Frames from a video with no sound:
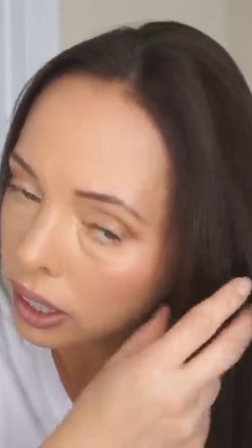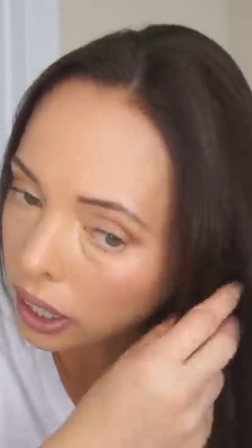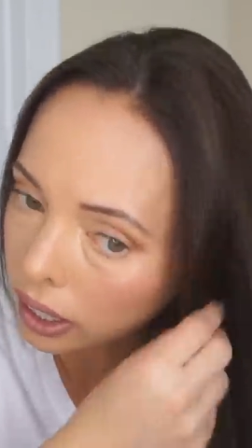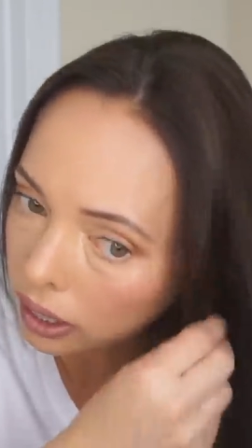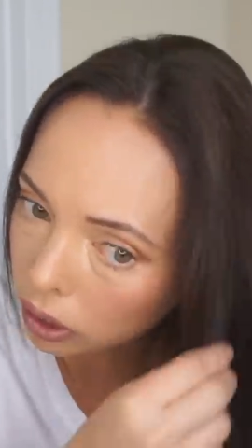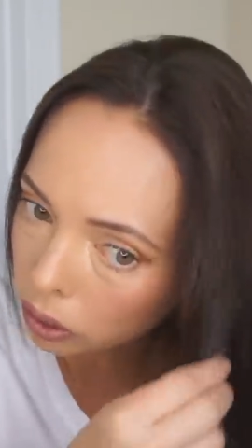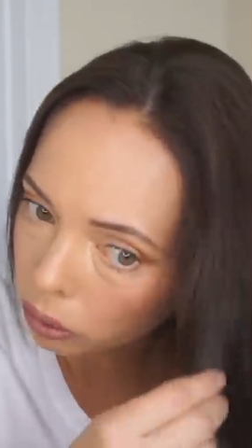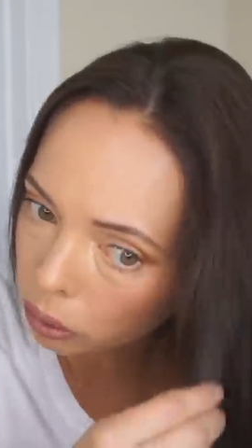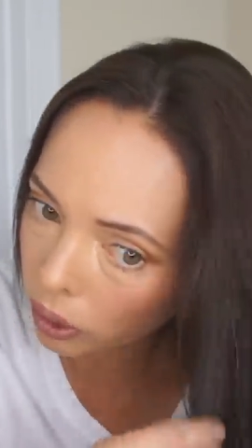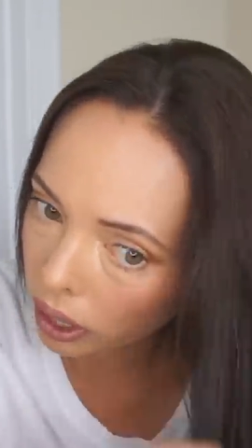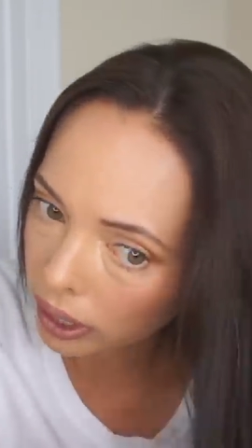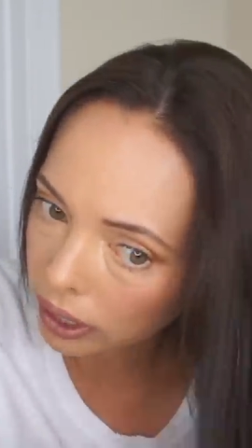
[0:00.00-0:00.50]
like
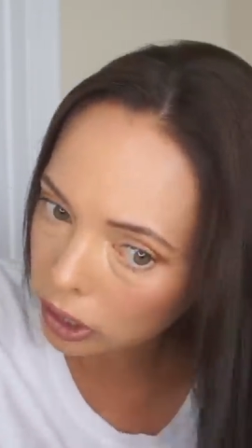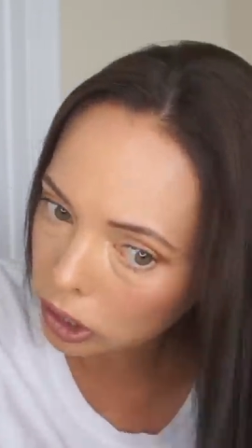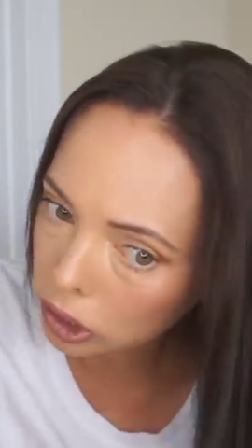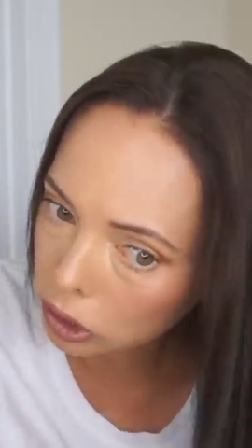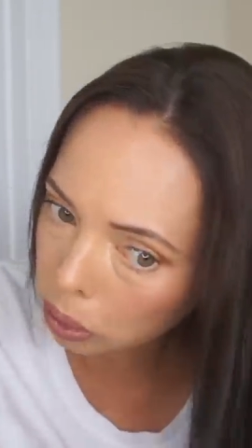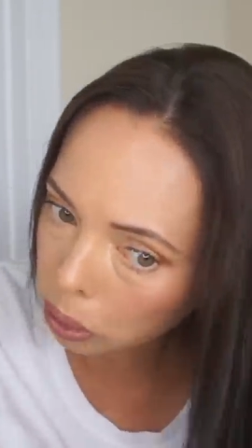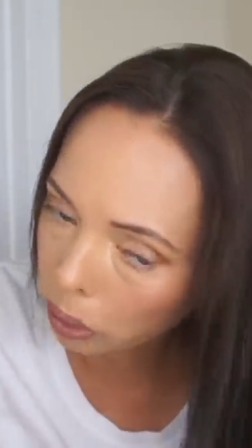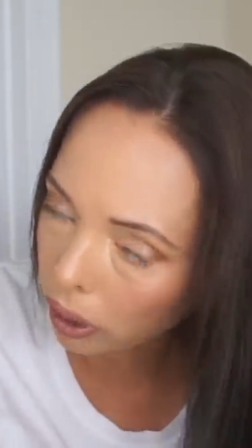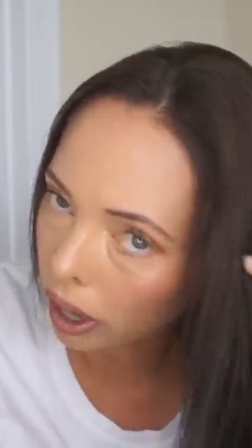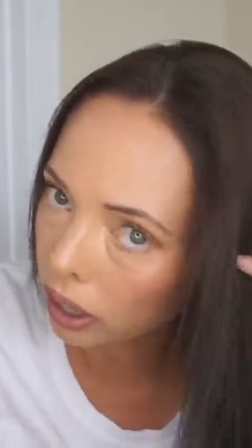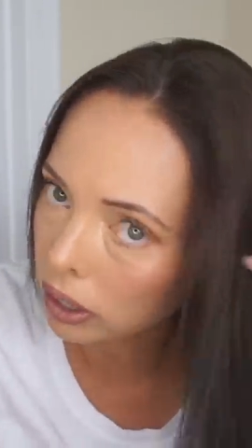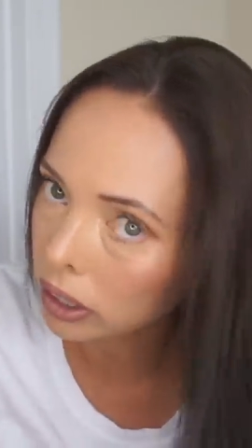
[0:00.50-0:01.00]
a reddish
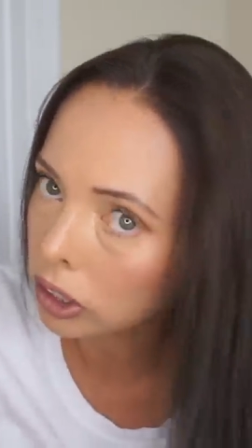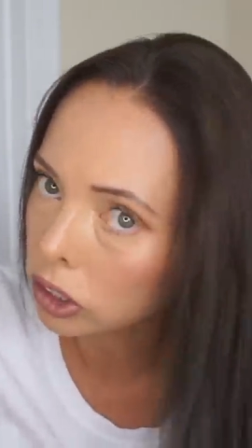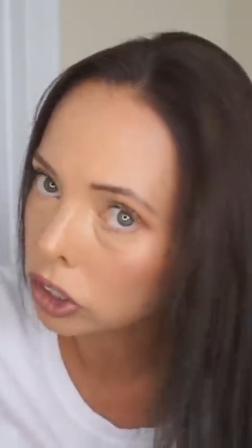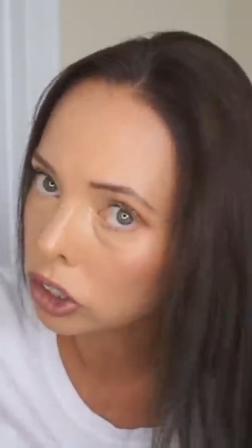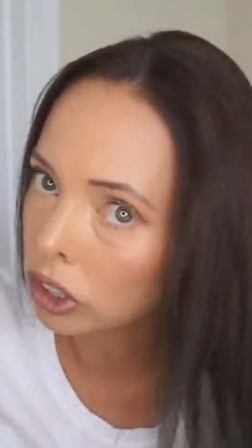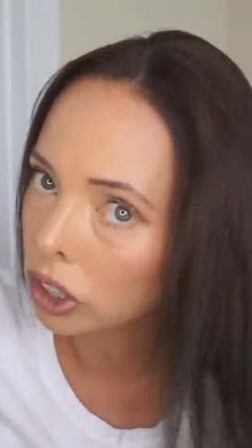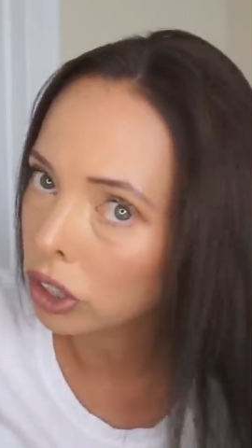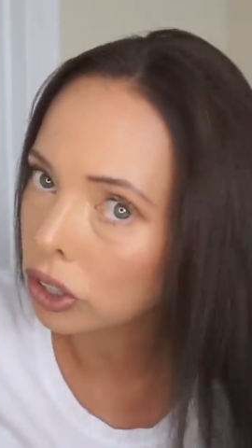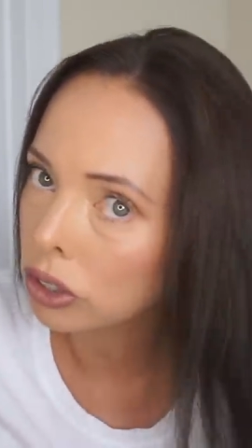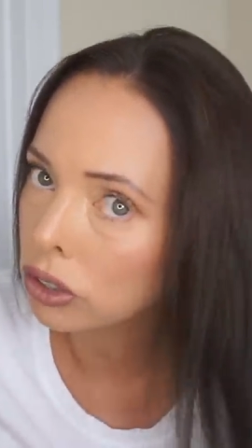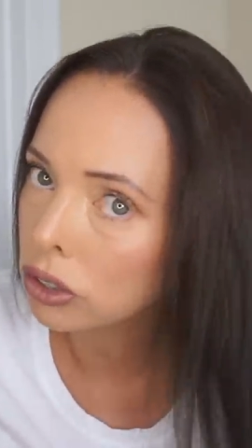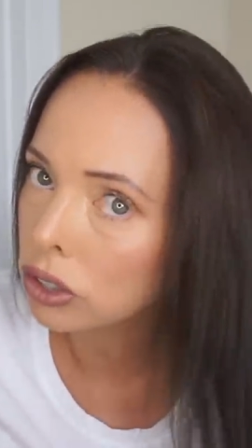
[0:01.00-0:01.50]
brownish
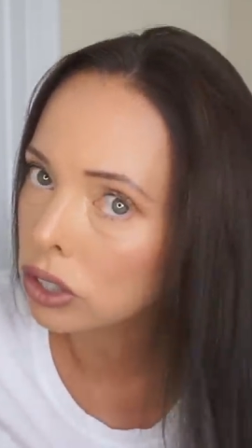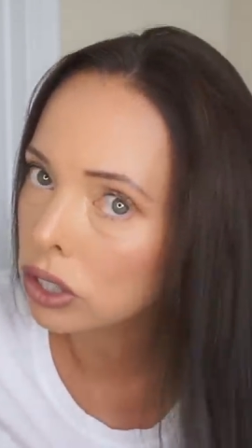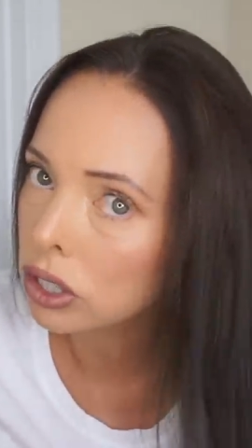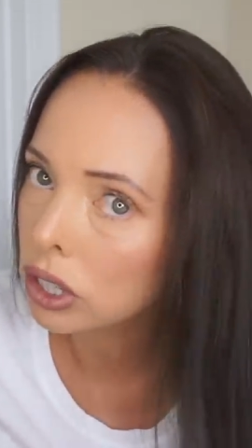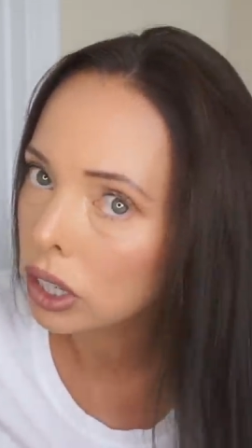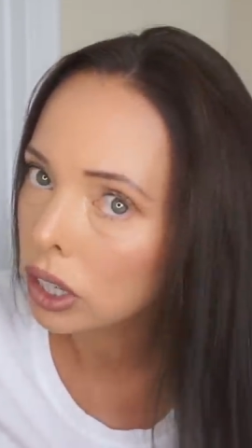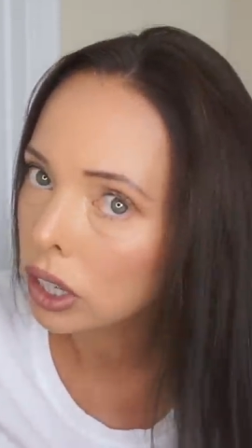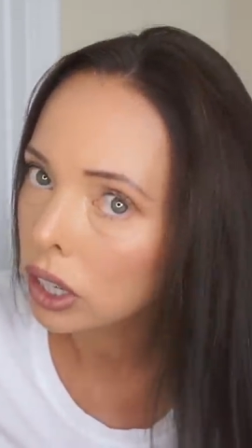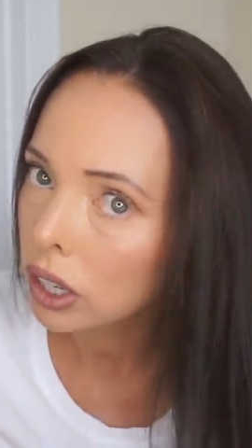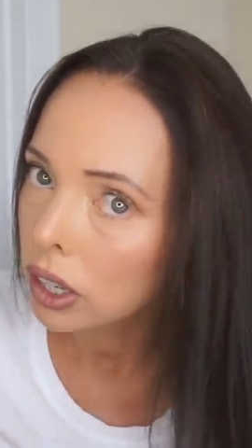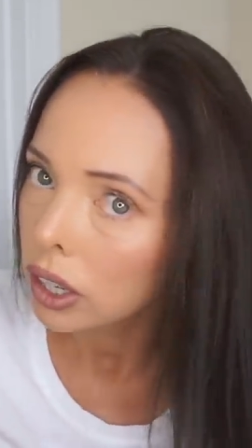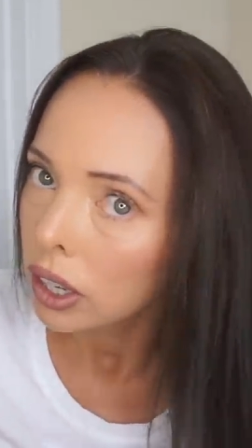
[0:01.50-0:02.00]
tones.
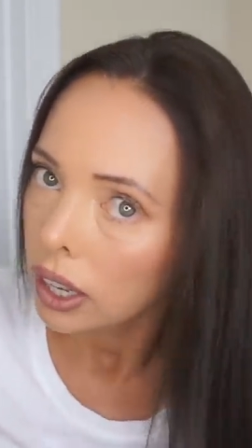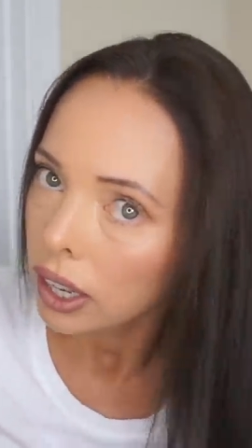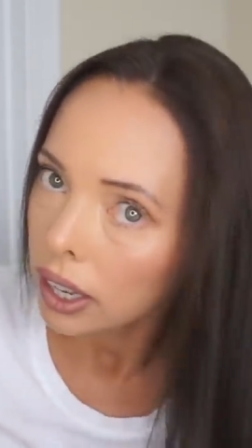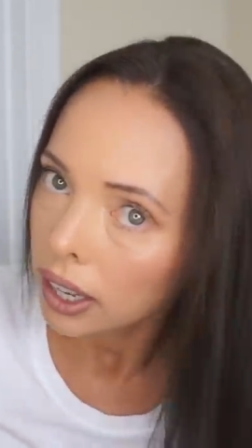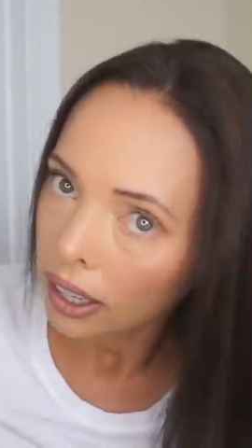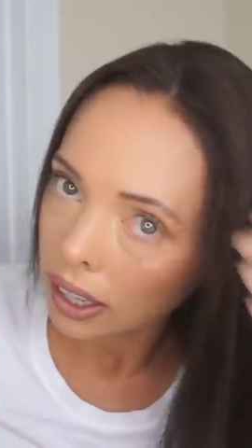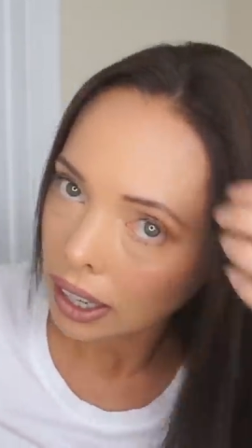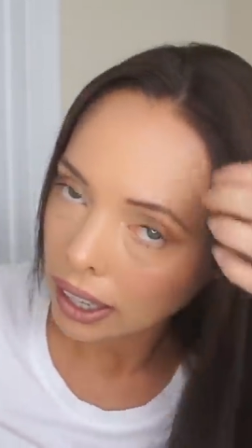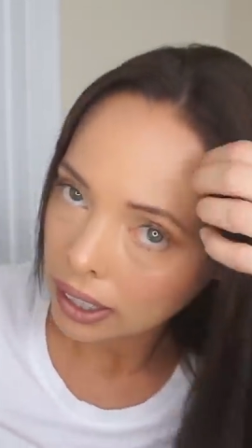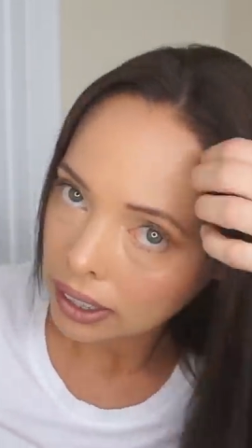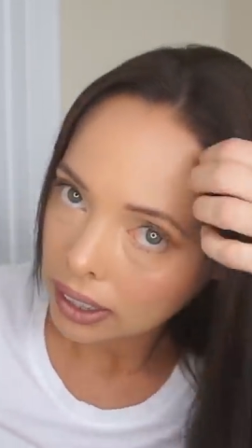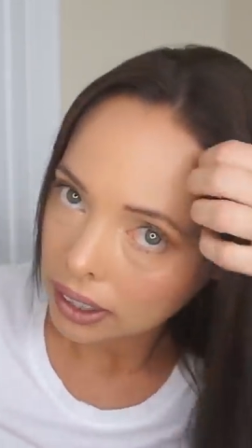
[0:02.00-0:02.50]

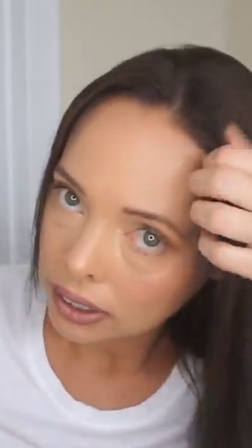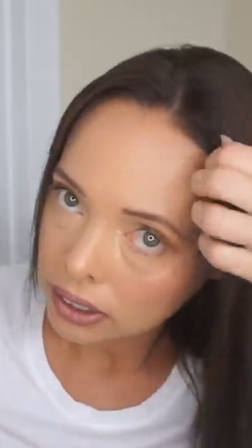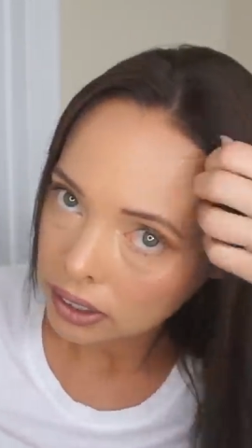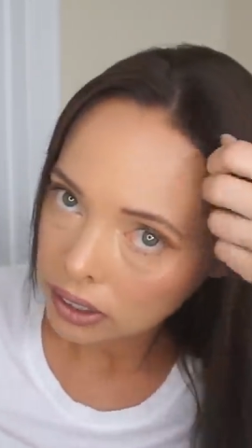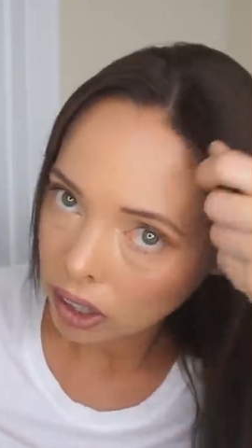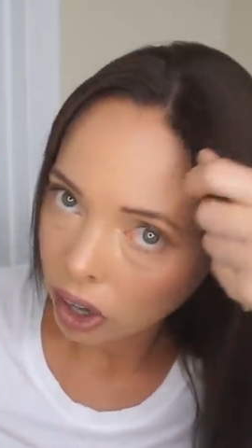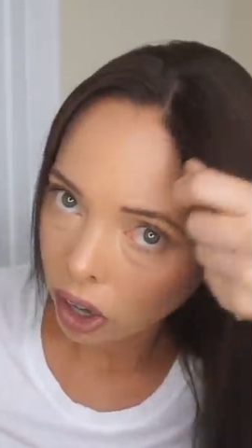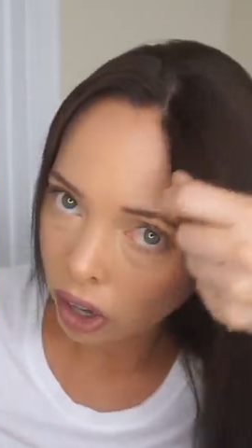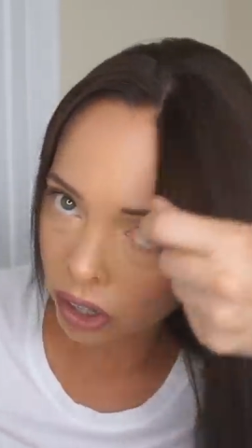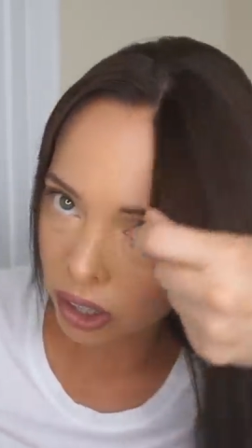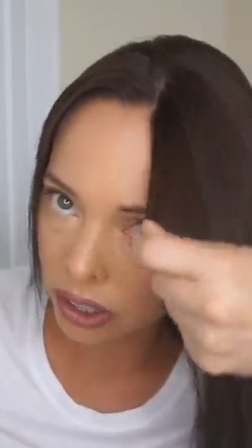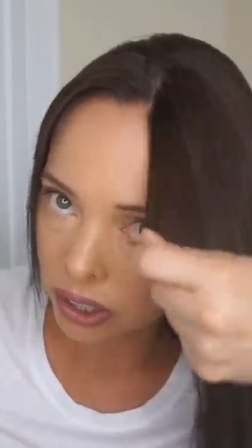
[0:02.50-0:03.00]
It's
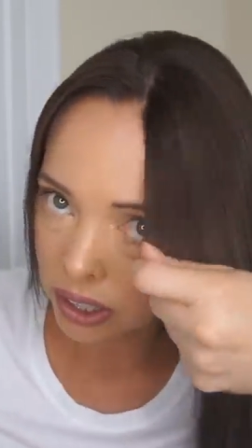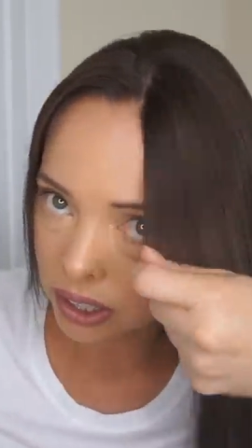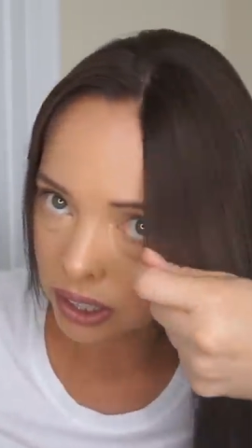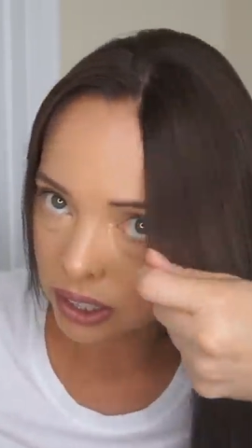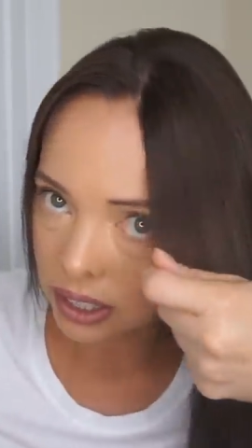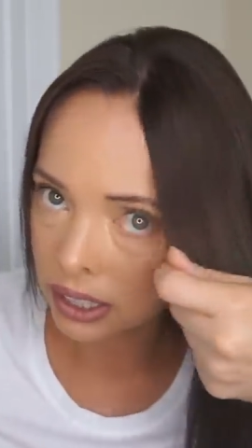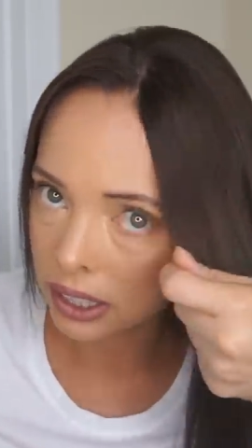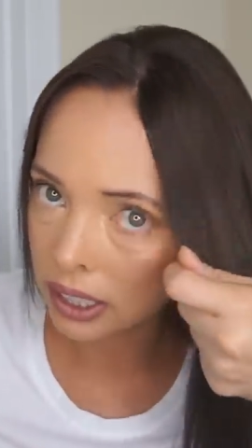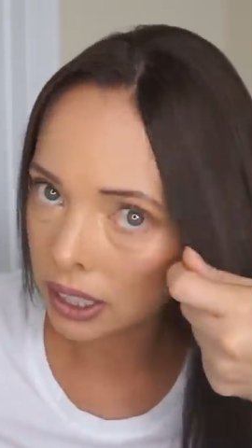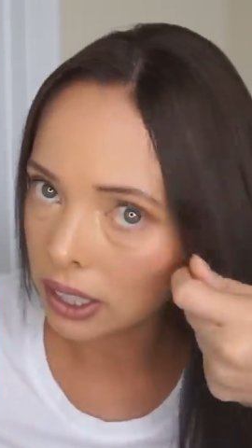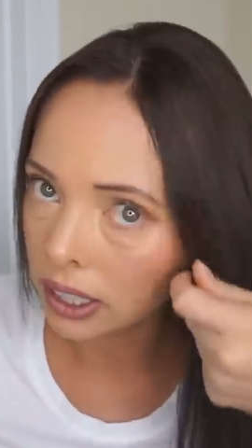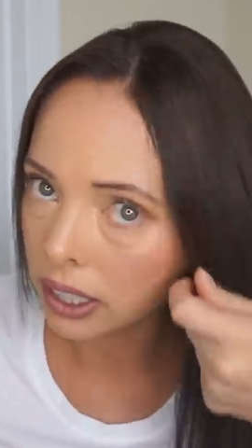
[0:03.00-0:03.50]
hard to
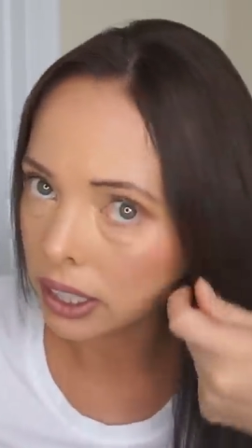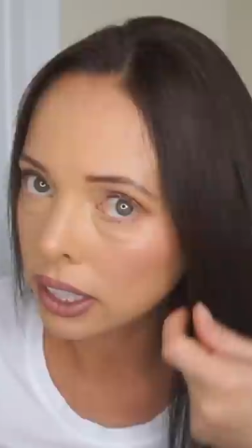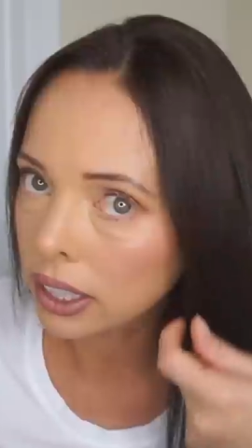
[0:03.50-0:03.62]
see